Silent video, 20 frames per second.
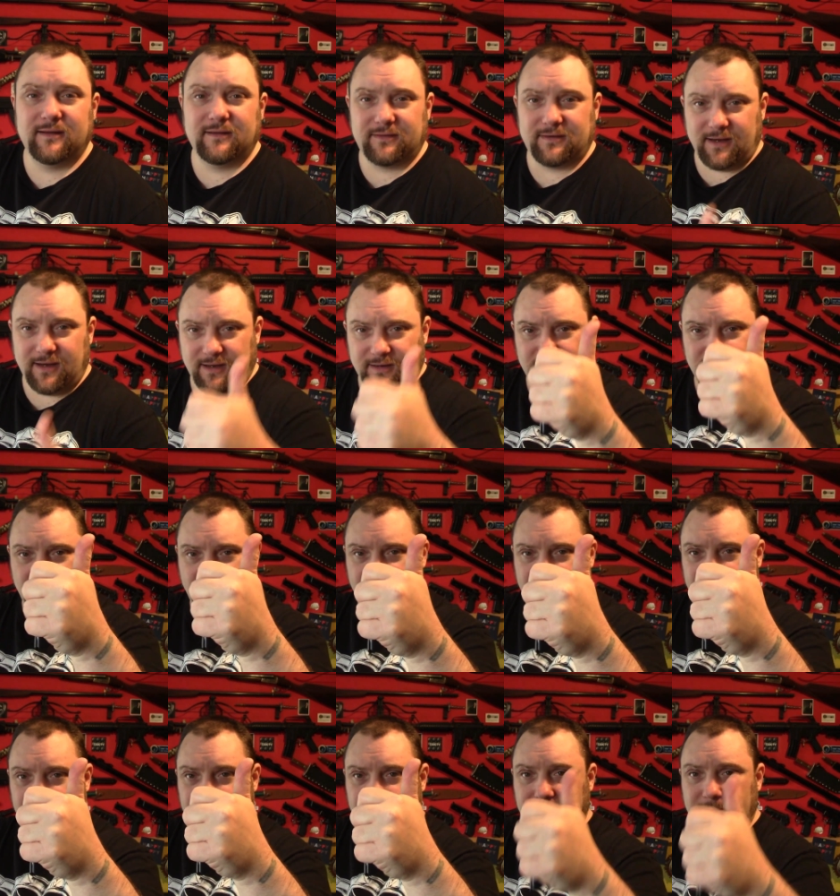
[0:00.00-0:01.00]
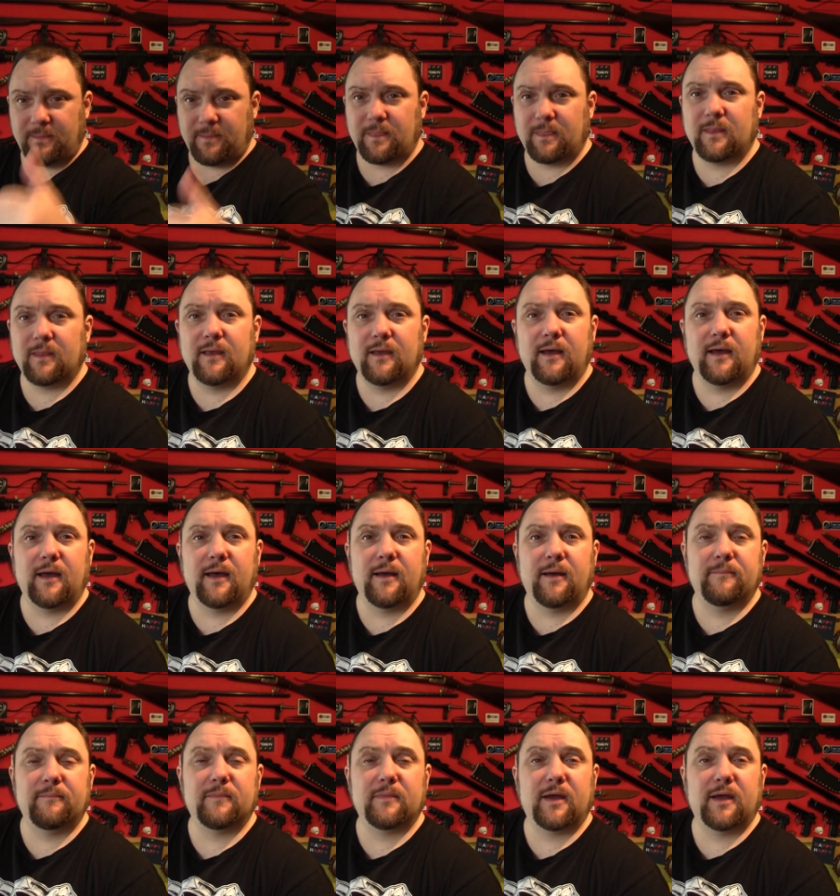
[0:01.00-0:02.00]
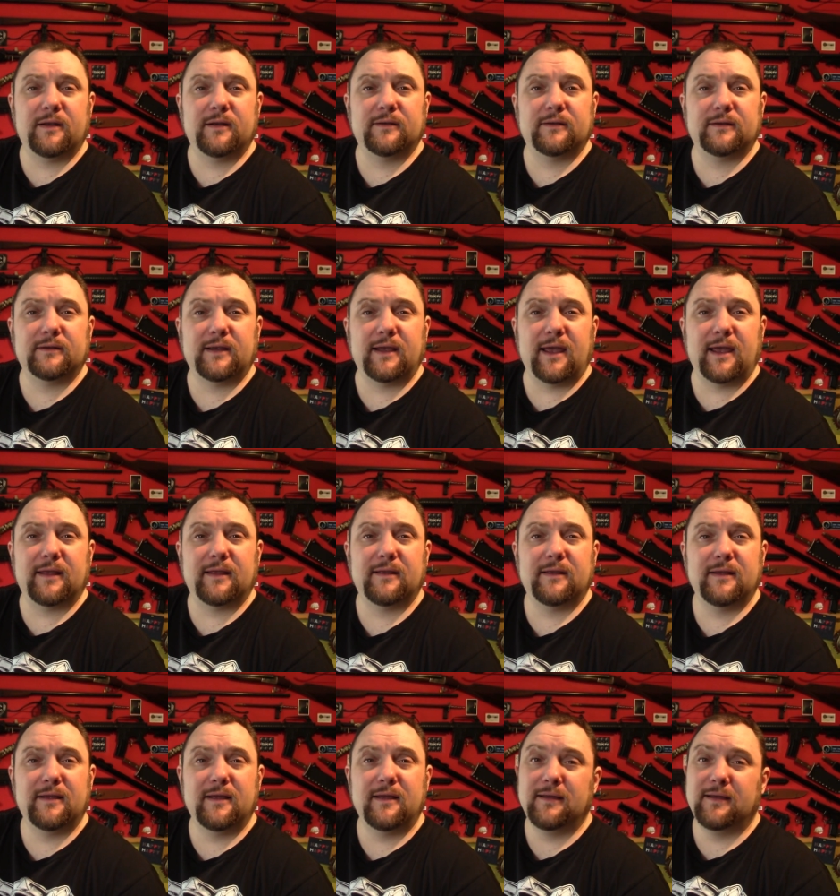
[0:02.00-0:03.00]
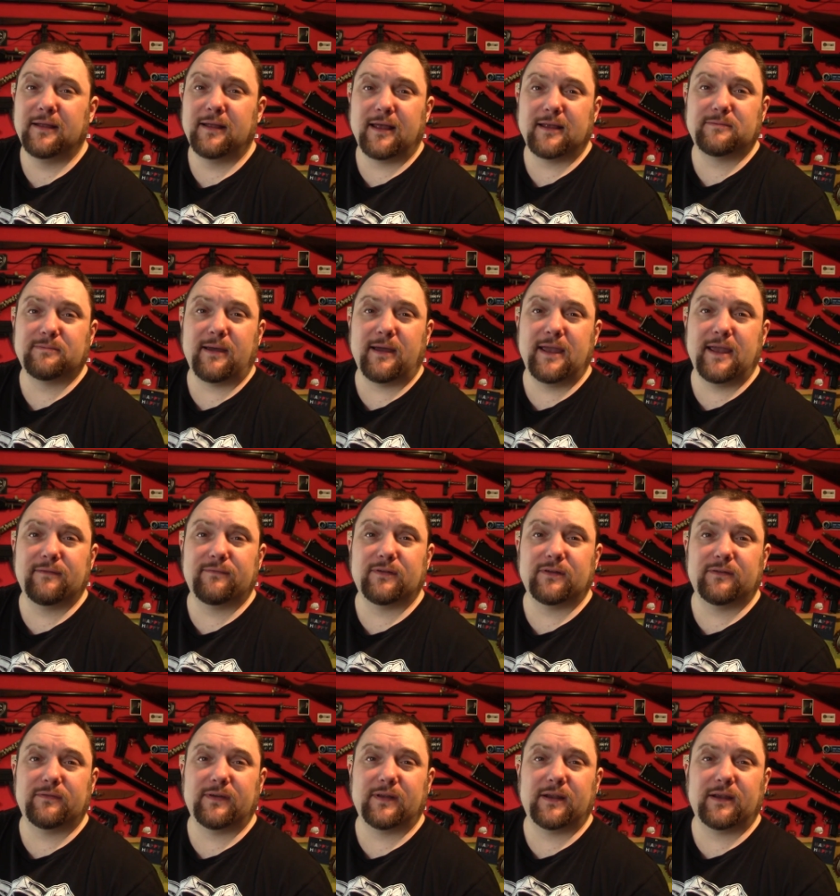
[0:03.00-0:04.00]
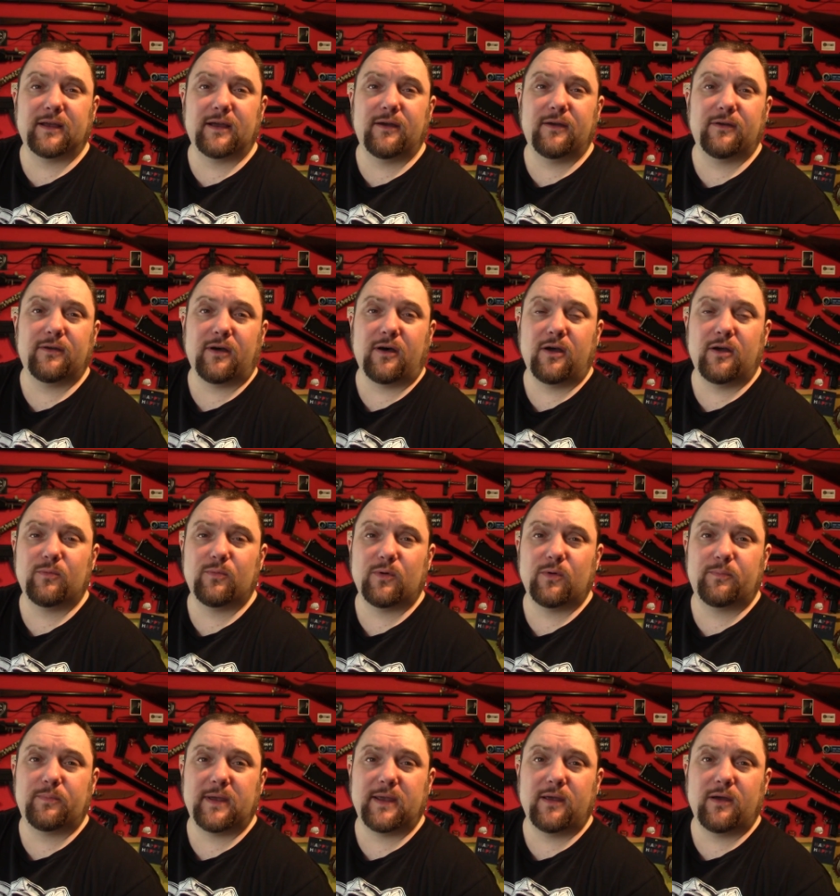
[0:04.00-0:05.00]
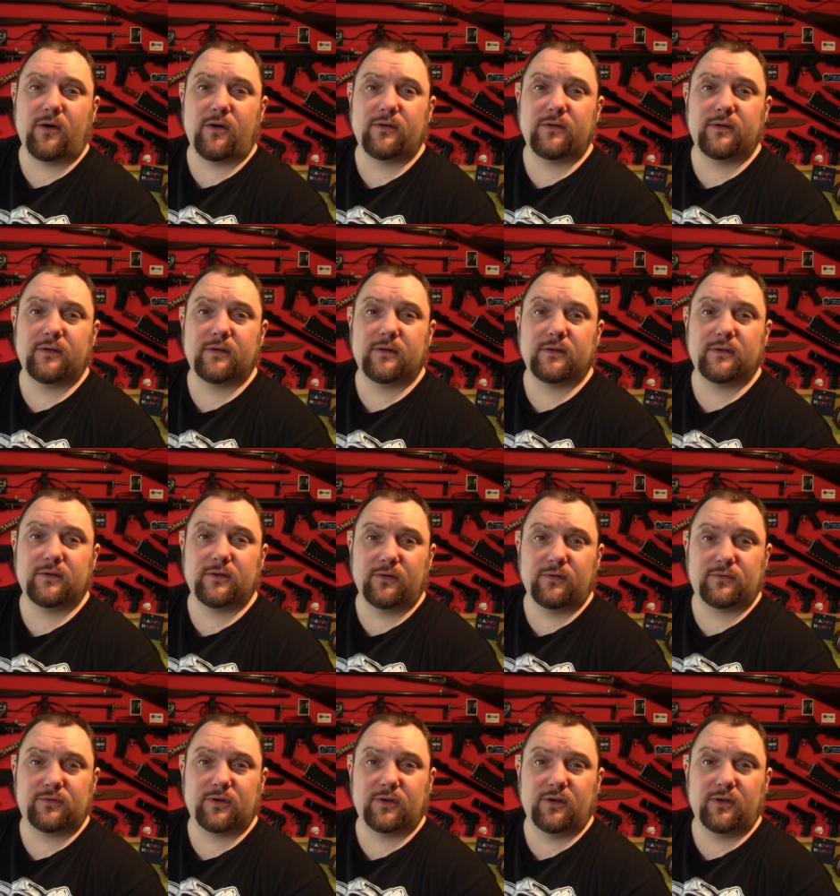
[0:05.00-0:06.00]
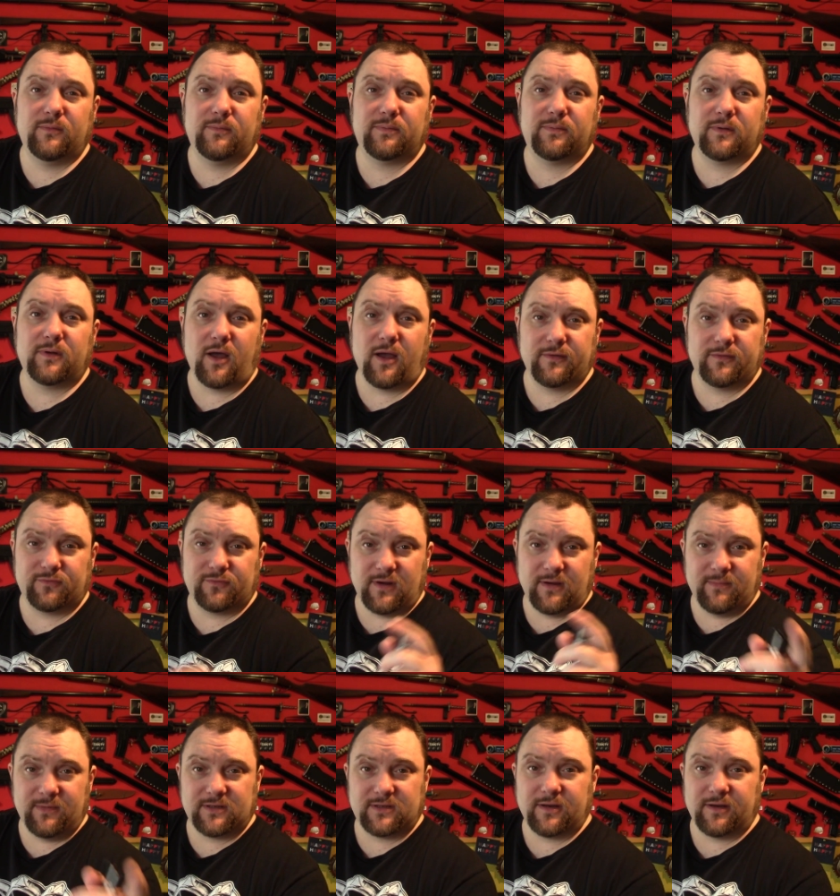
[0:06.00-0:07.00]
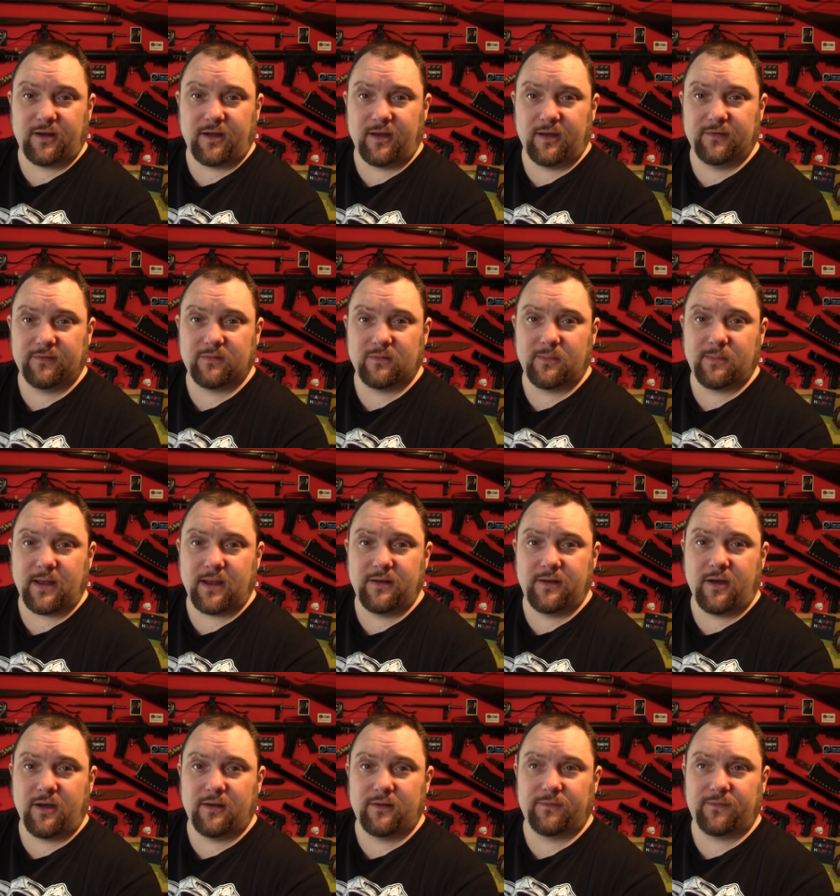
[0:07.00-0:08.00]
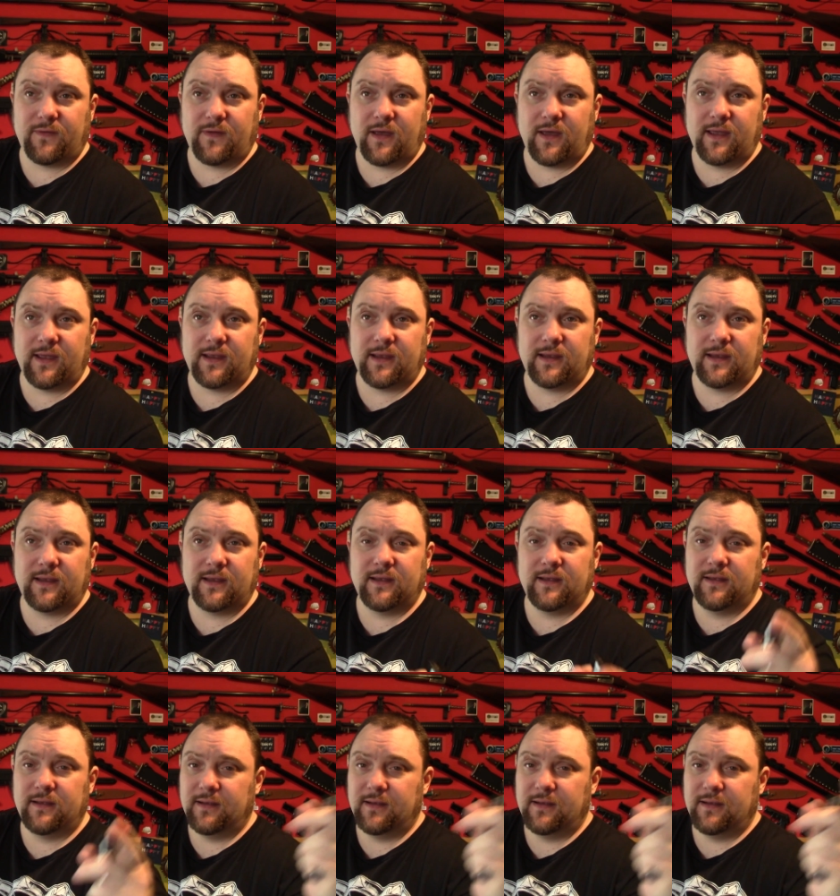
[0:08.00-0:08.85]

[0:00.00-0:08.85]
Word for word: Cheers, mate. Um, and yeah. That's about it for the video. I will be on YouTube live streaming tonight from about 9.30